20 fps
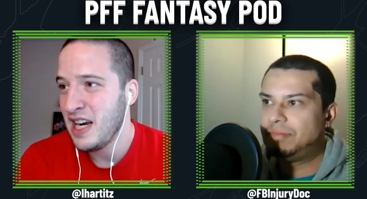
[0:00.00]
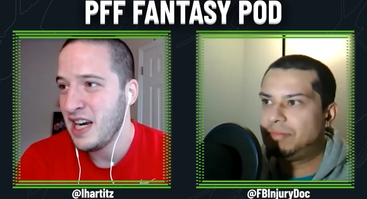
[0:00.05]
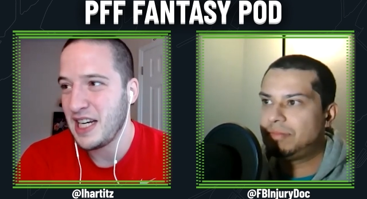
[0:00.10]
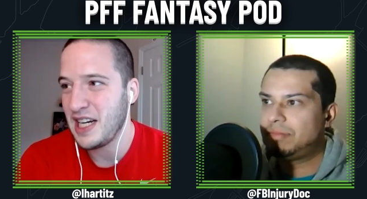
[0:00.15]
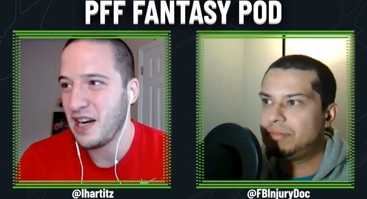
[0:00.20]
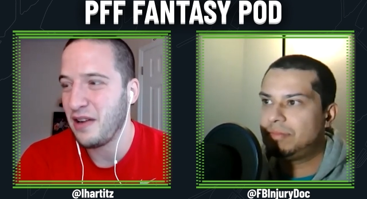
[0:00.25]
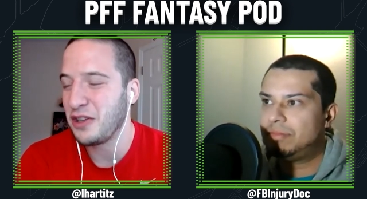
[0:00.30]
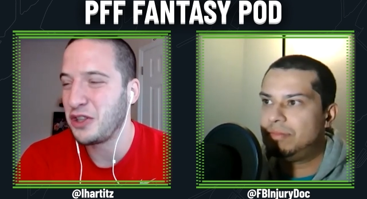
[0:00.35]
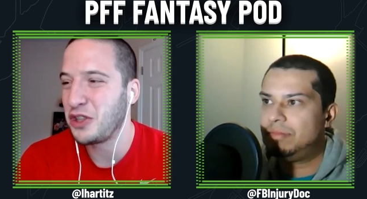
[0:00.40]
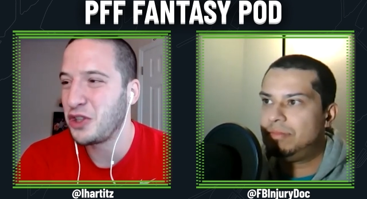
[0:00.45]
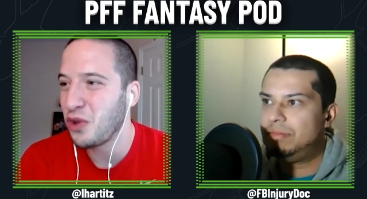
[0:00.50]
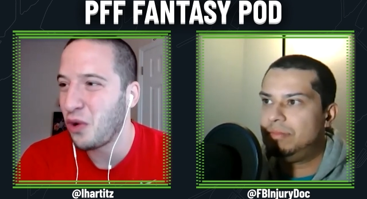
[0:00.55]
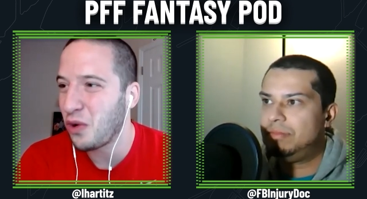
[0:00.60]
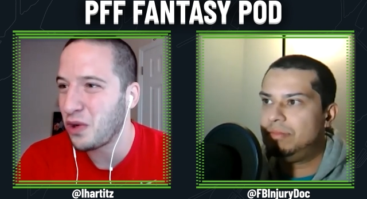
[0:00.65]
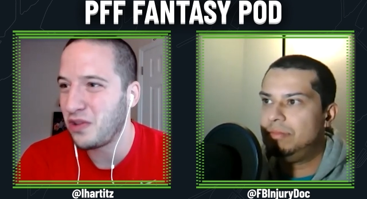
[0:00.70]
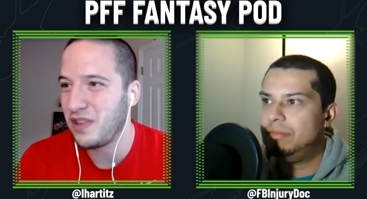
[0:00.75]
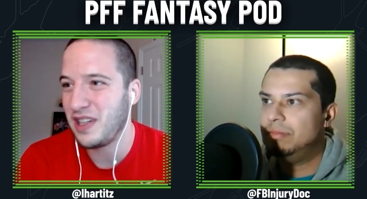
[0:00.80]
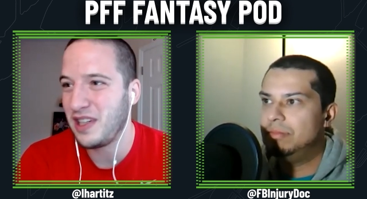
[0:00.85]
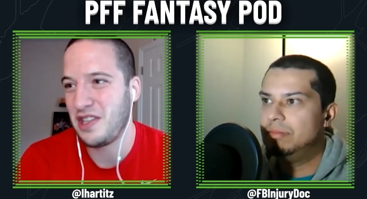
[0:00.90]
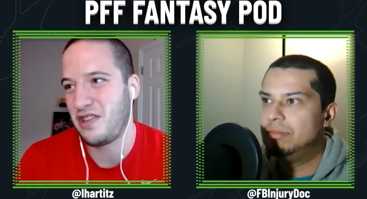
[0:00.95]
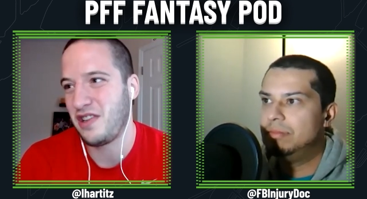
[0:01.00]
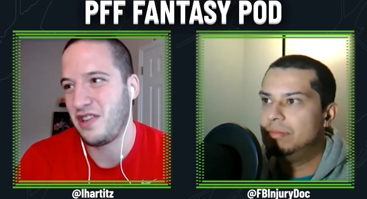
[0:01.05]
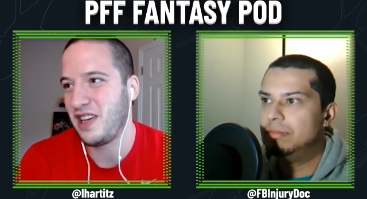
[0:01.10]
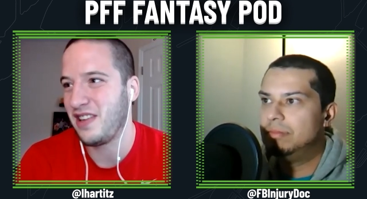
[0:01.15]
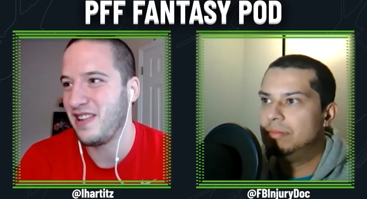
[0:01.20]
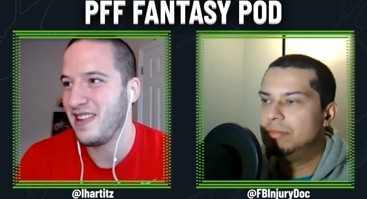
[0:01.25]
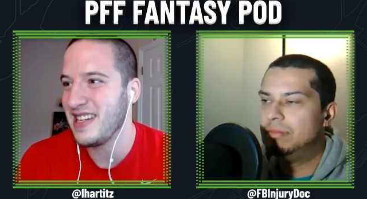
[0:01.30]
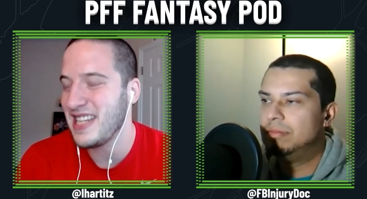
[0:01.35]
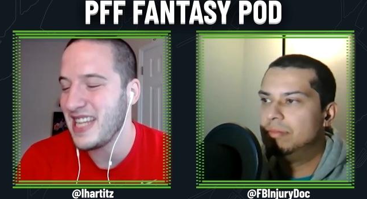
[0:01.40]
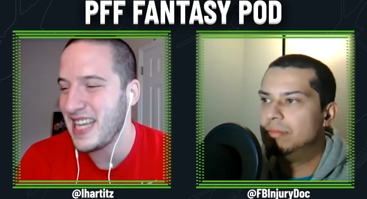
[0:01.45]
Speaker 1: you know a shoulder injury
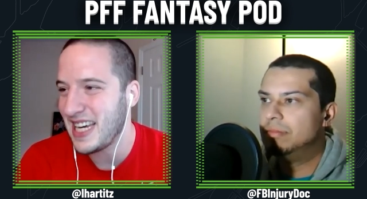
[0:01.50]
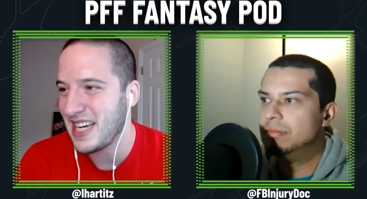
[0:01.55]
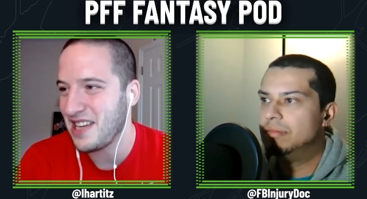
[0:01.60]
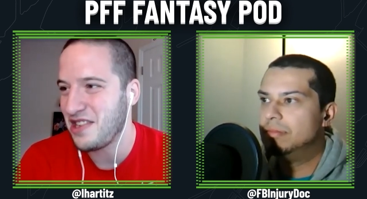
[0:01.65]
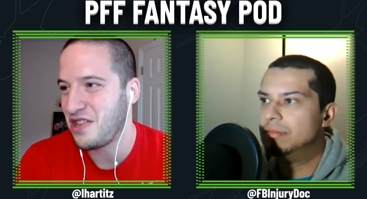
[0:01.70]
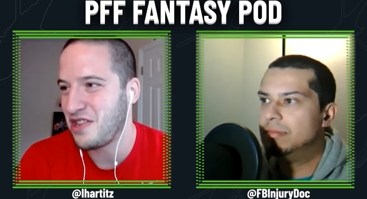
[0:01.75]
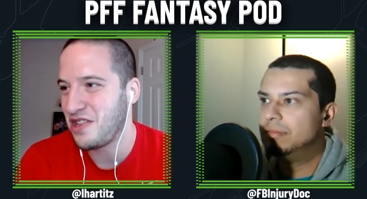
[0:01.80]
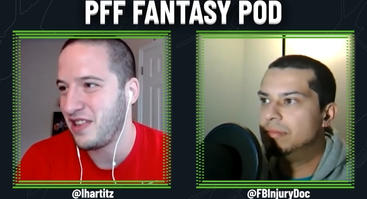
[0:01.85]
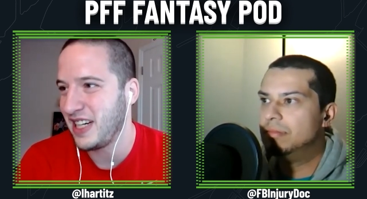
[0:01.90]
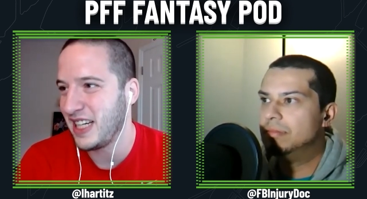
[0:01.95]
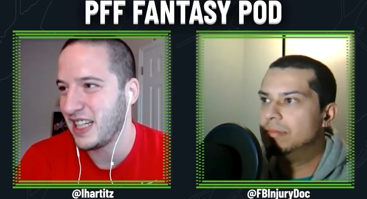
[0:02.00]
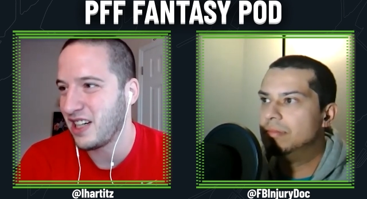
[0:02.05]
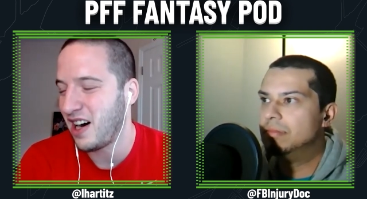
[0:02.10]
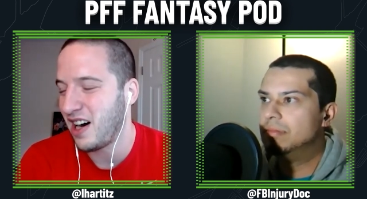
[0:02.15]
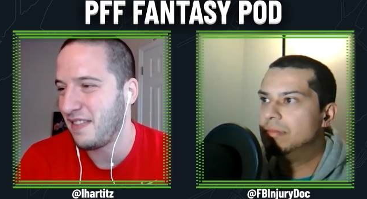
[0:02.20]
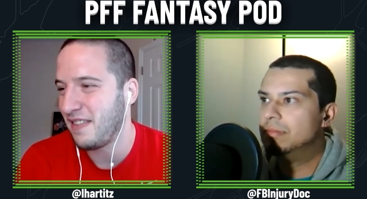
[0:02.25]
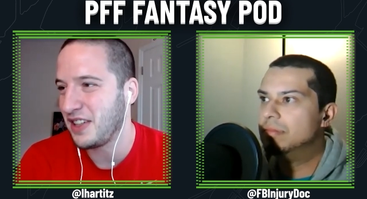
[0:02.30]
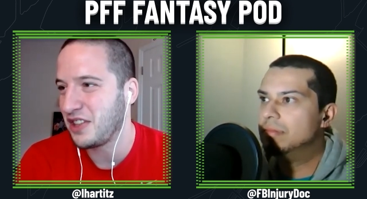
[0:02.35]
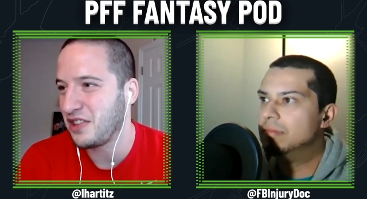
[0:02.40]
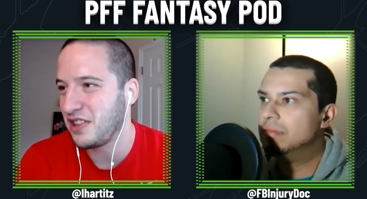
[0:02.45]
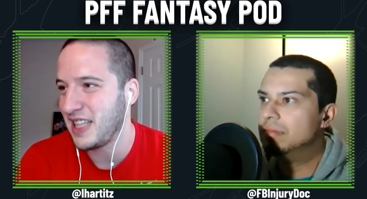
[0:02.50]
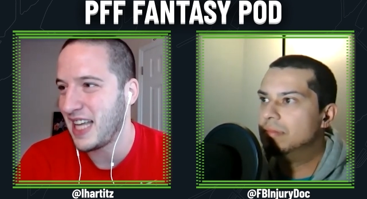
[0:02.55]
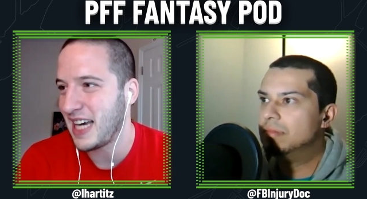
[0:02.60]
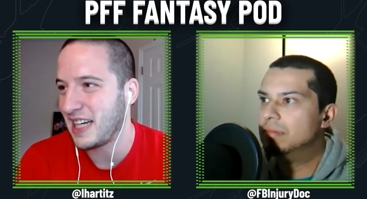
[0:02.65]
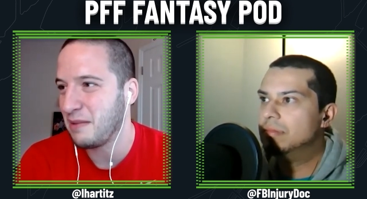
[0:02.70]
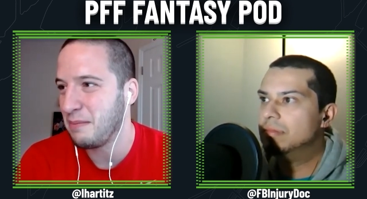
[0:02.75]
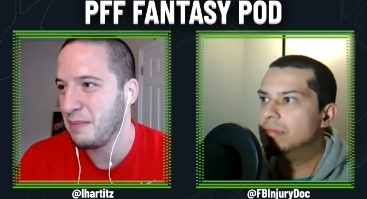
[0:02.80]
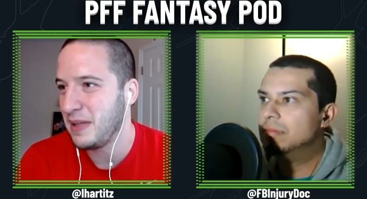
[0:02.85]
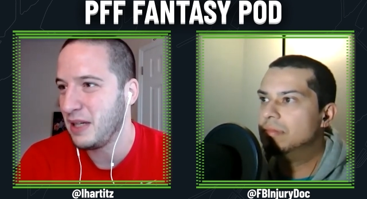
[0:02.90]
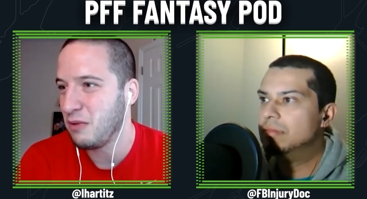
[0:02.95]
or a knee injury, and obviously
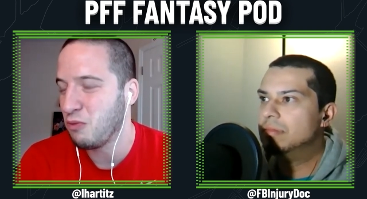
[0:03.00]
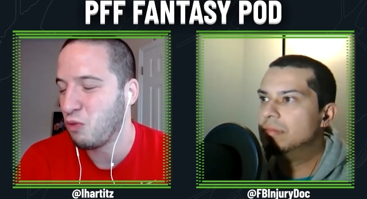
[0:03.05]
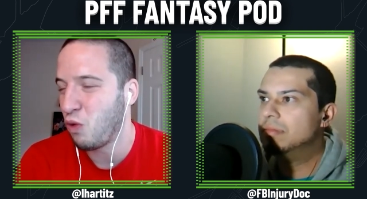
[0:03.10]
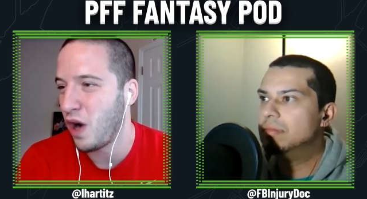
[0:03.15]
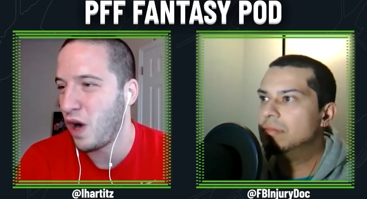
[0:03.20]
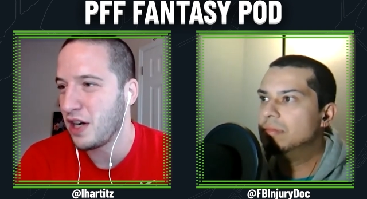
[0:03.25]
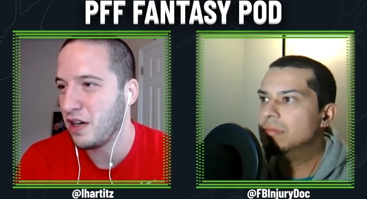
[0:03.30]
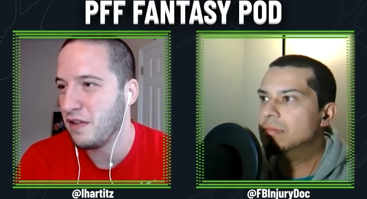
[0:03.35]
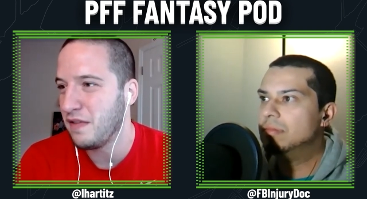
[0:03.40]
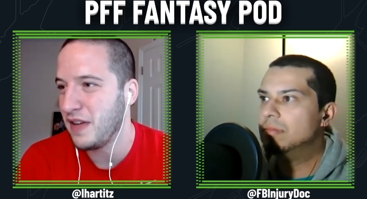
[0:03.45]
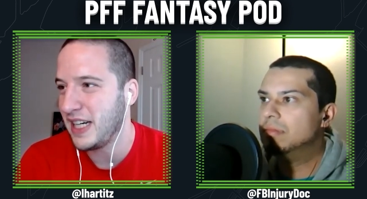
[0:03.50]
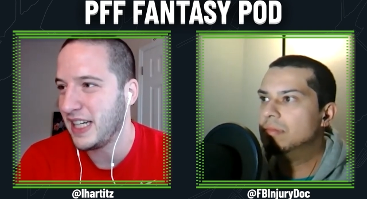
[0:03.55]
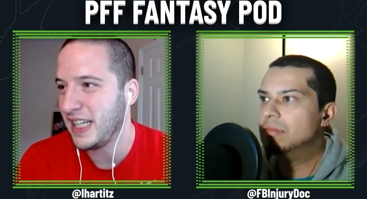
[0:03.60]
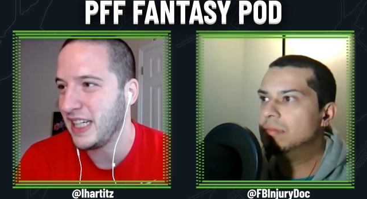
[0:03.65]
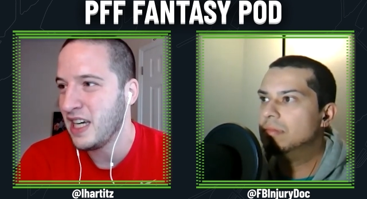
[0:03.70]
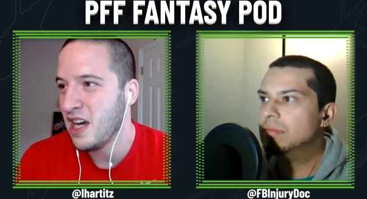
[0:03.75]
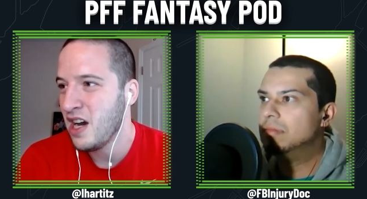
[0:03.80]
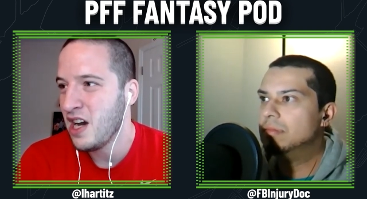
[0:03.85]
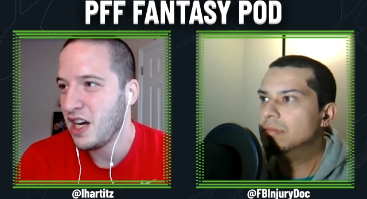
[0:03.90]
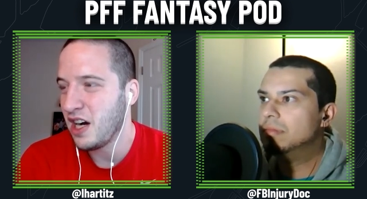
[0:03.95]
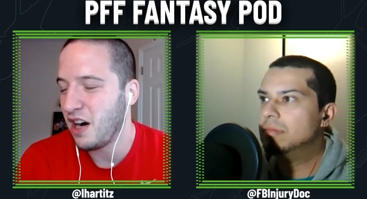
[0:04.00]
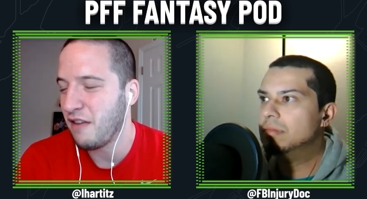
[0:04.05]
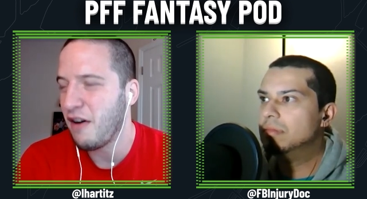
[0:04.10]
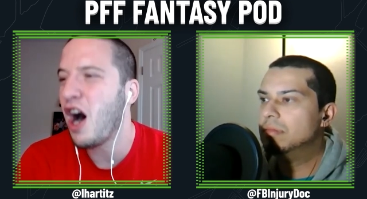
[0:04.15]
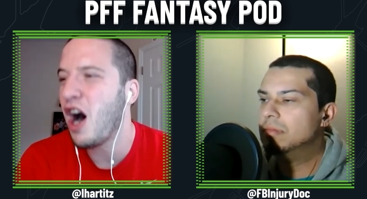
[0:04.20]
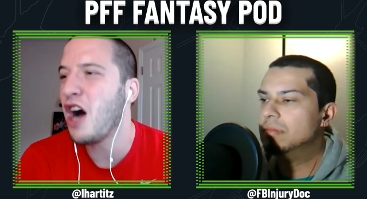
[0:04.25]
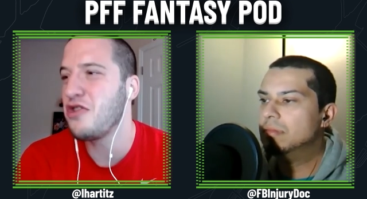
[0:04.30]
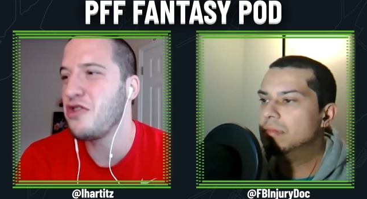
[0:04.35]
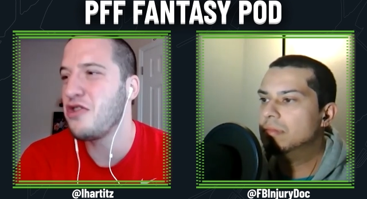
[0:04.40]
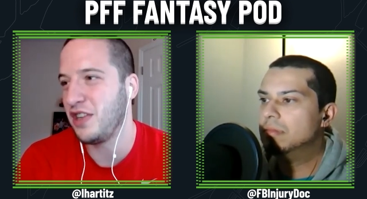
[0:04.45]
that could be one of any of
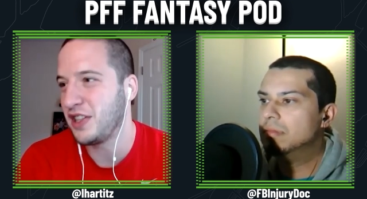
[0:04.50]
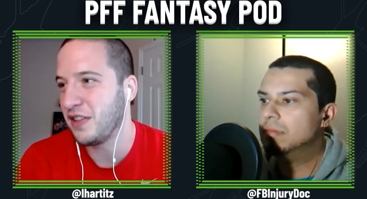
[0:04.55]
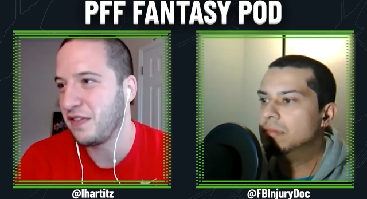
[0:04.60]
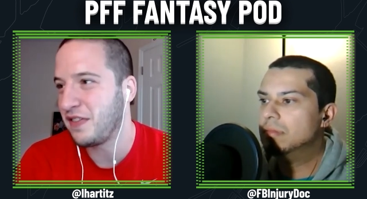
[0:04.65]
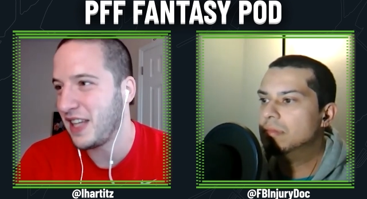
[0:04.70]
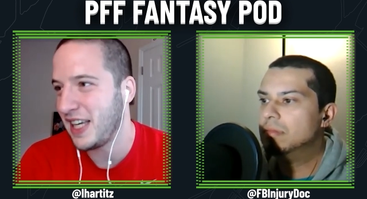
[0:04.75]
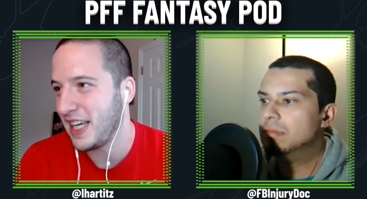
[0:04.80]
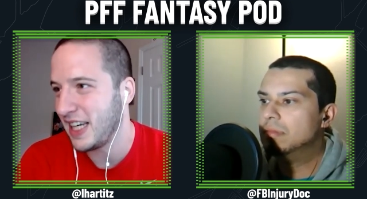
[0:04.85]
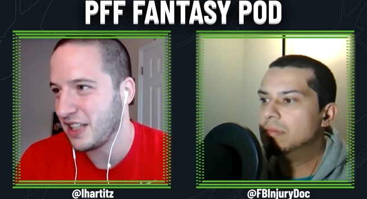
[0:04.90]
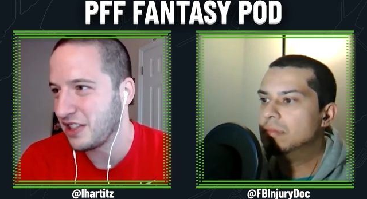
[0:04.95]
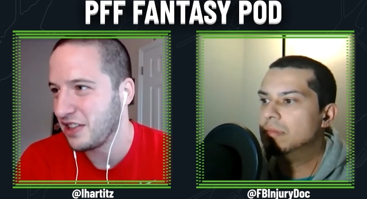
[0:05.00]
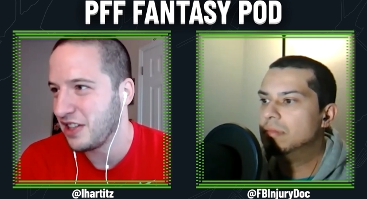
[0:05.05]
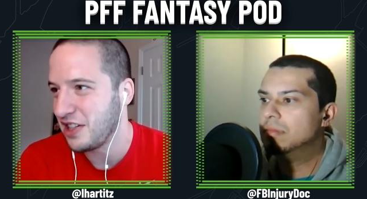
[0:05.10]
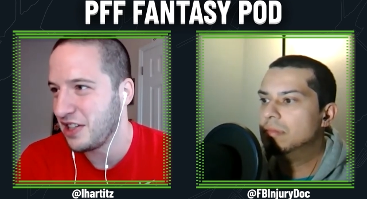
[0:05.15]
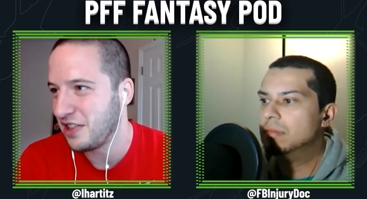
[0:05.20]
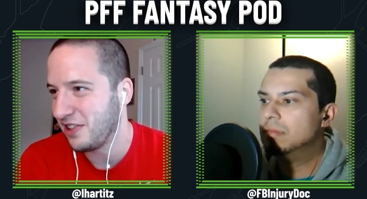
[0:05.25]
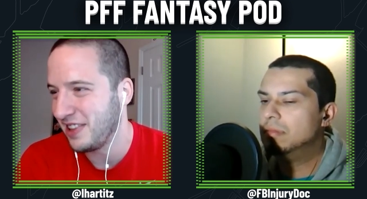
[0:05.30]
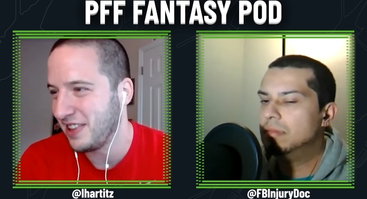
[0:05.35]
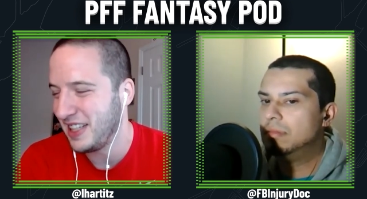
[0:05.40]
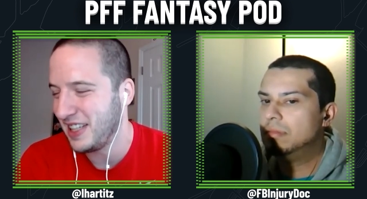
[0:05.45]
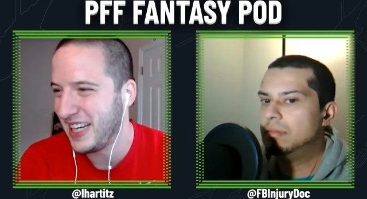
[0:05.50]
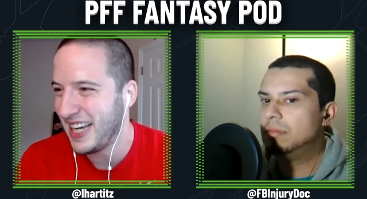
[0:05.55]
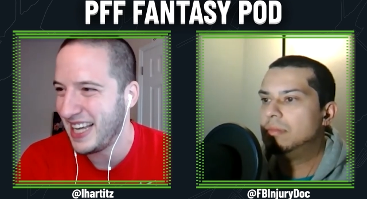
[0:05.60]
hundreds of things literally